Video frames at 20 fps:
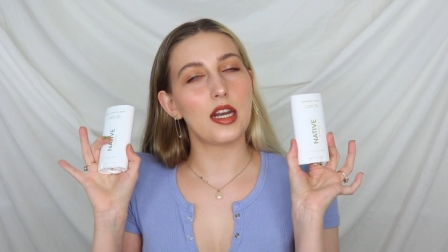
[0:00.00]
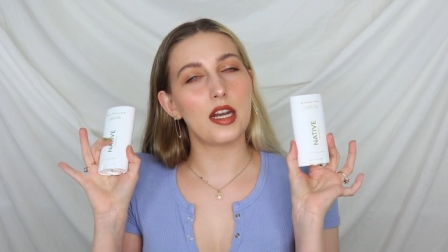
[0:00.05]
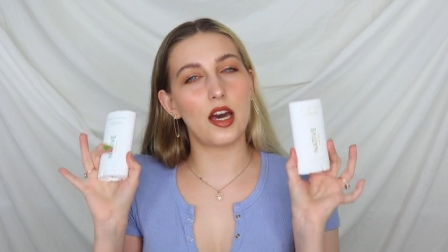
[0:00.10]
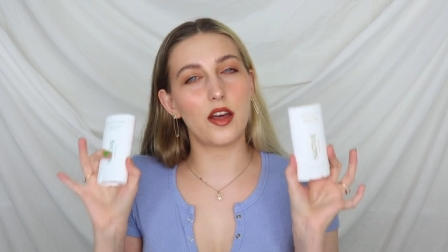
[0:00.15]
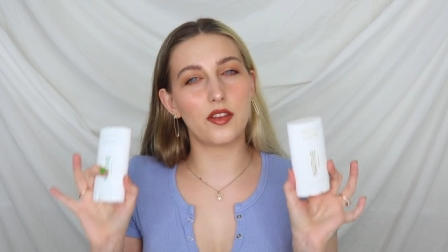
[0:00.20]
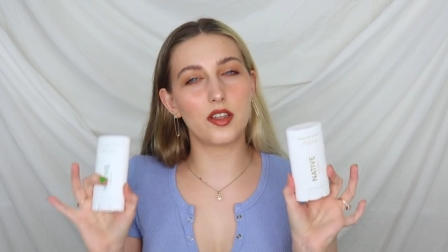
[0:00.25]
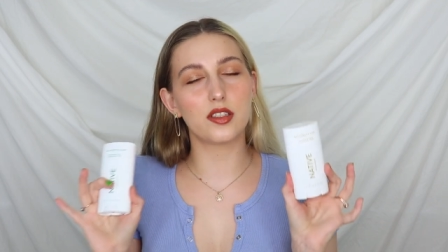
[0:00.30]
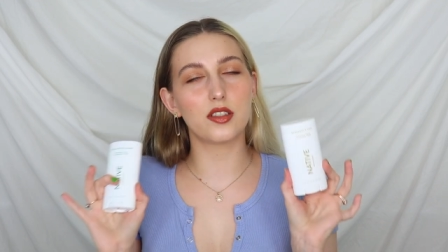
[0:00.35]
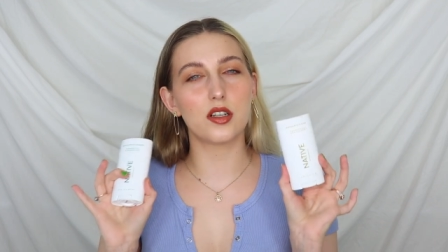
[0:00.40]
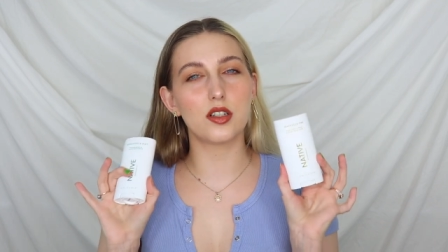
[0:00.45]

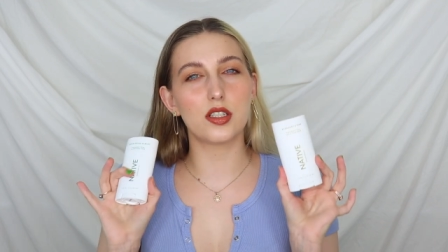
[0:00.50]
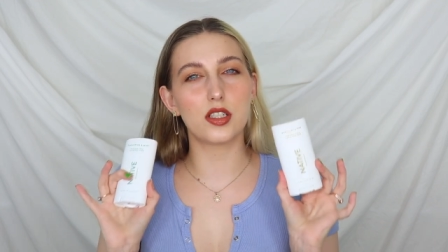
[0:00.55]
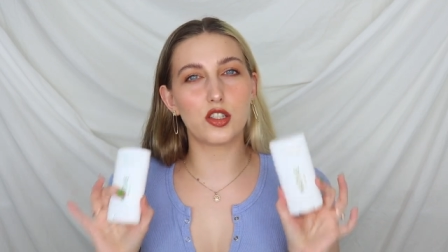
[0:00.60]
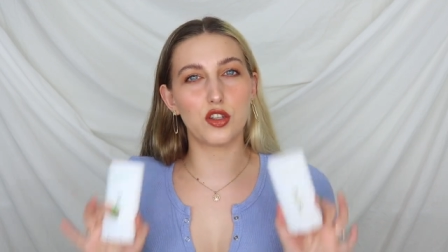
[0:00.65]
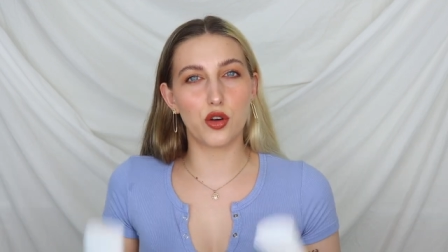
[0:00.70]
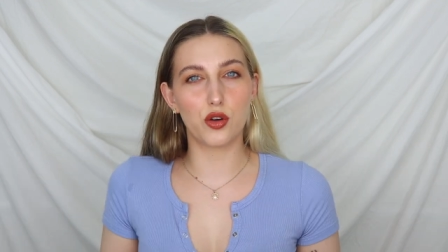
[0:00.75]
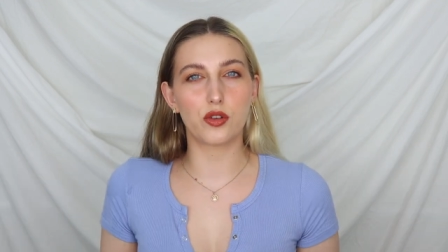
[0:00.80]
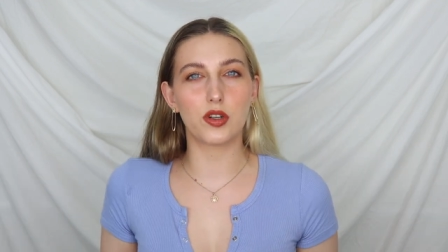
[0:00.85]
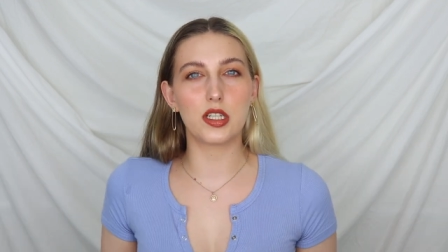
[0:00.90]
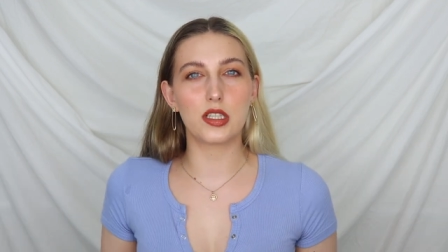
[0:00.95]
Now these are
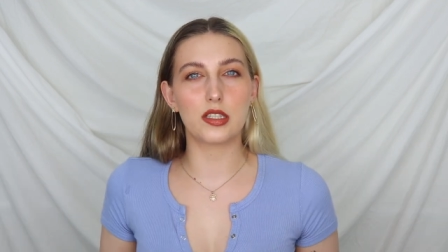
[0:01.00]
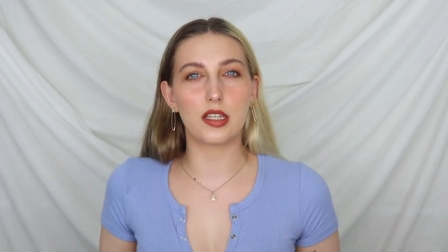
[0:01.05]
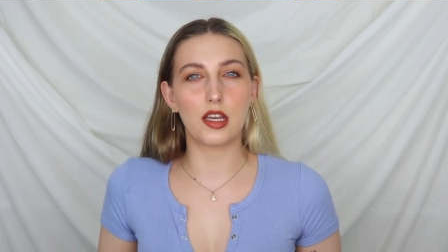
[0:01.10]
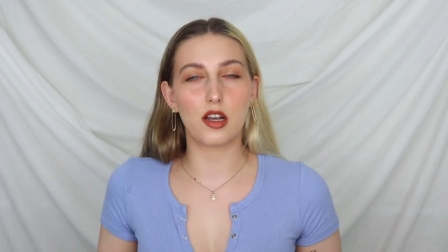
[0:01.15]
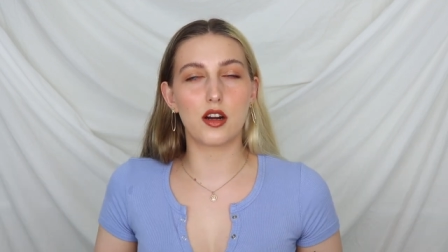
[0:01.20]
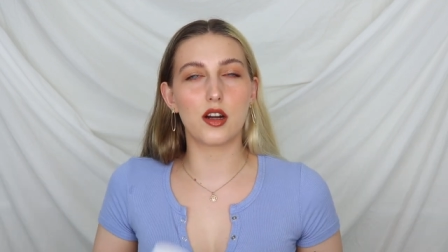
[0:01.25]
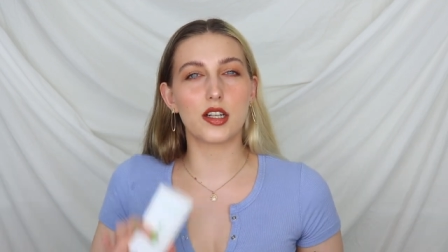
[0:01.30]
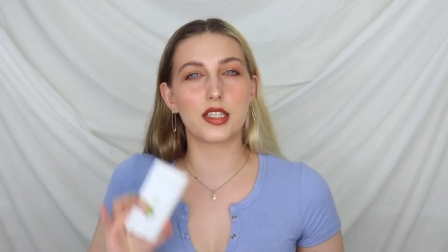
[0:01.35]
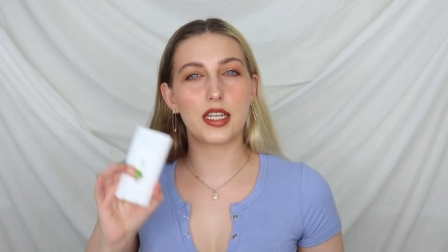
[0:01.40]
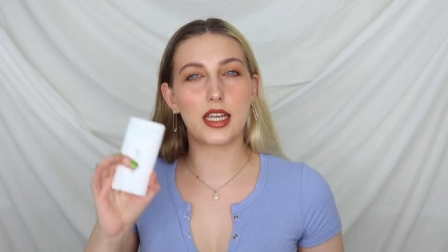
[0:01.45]
deodorants, they
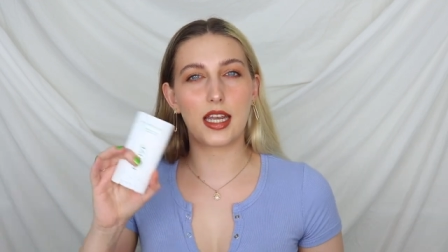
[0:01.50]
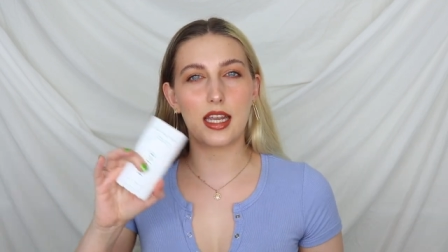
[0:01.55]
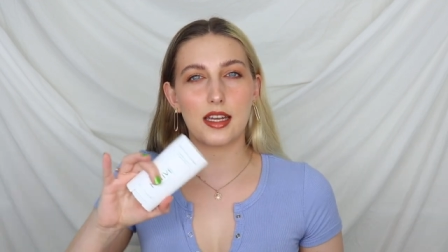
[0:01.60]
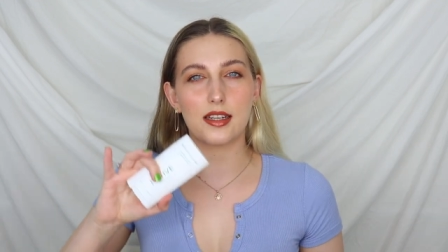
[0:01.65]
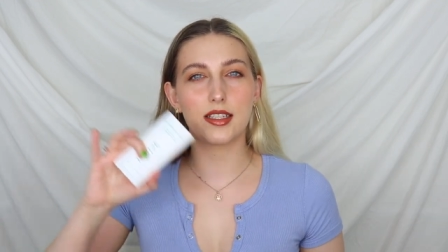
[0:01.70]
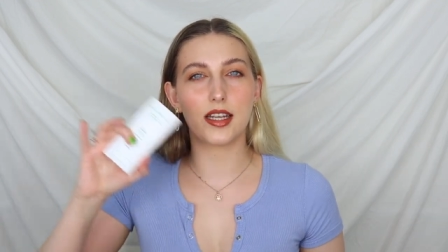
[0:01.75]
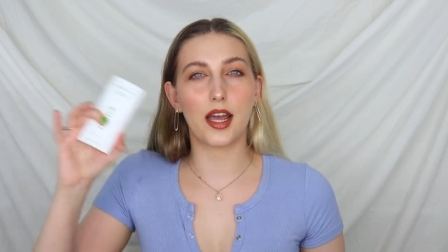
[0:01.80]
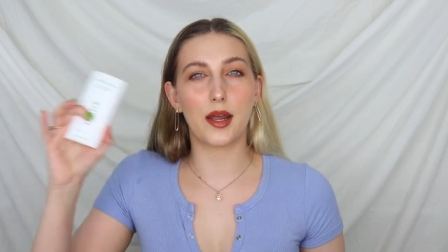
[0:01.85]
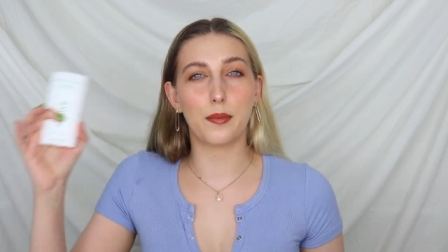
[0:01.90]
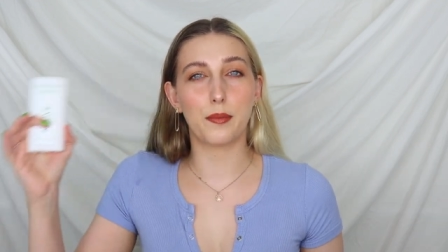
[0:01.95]
aren't
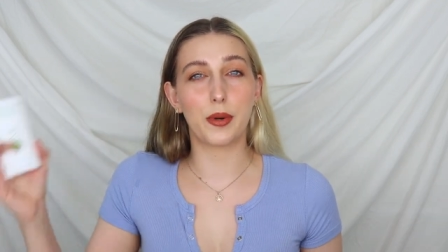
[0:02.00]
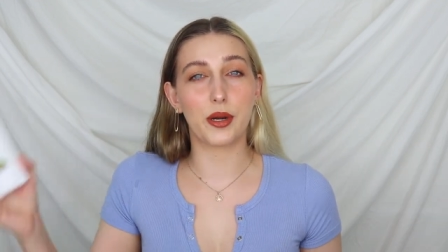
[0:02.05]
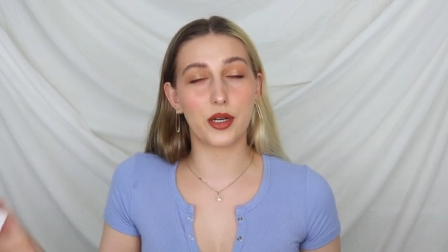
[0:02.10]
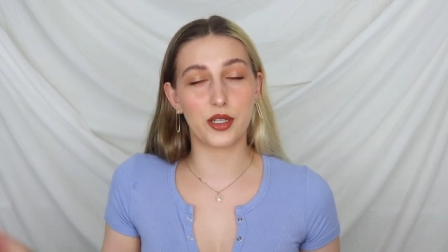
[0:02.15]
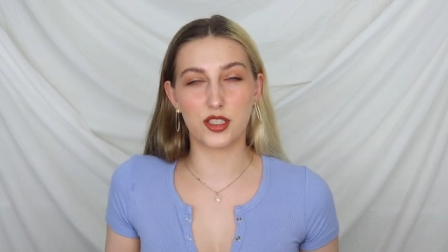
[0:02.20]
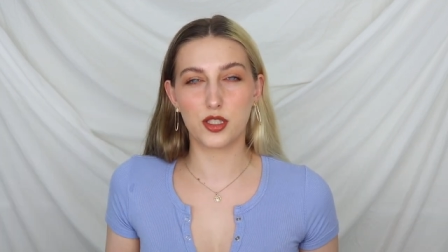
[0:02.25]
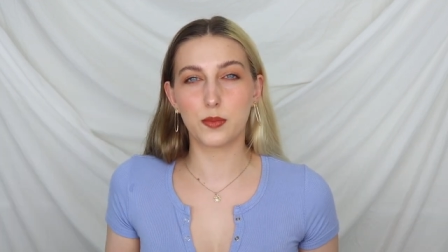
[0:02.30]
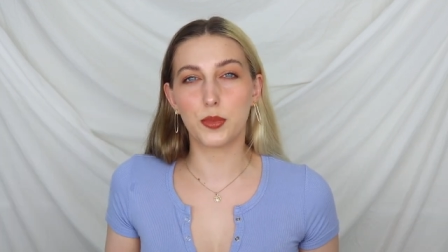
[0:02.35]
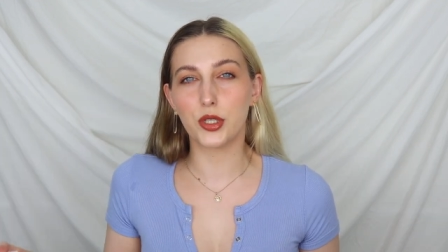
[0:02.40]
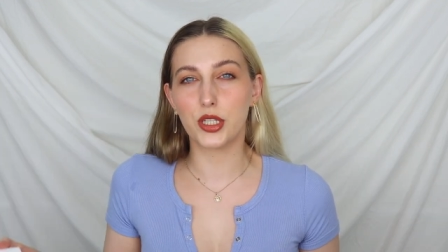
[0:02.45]

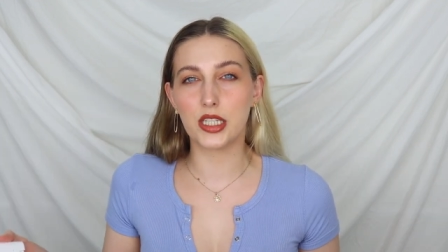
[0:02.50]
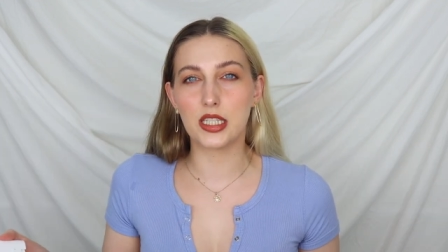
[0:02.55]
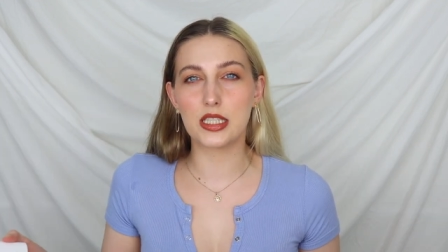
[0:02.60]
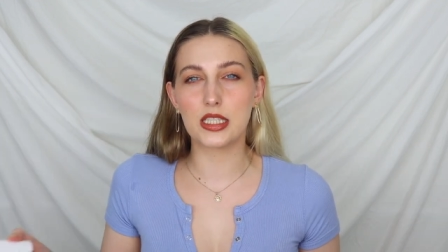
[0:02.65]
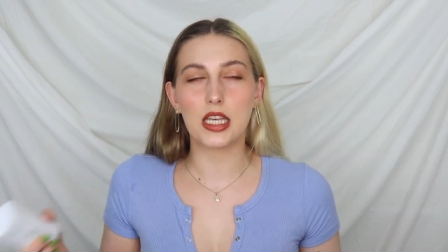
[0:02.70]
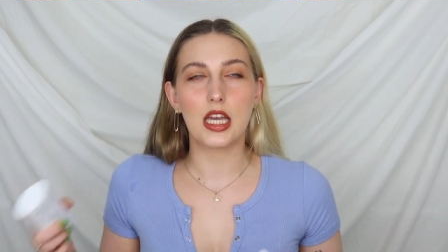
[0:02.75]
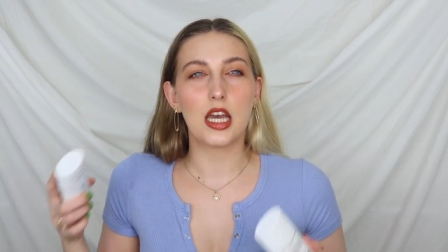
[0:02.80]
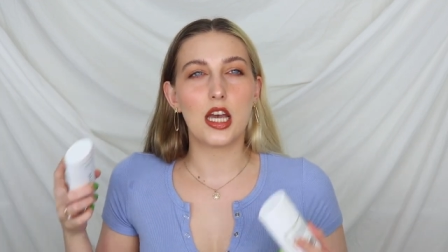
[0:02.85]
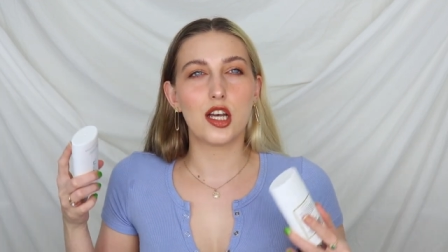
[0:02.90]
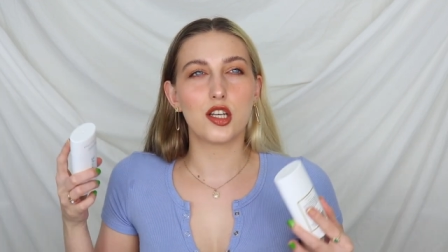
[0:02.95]
antiperspirants,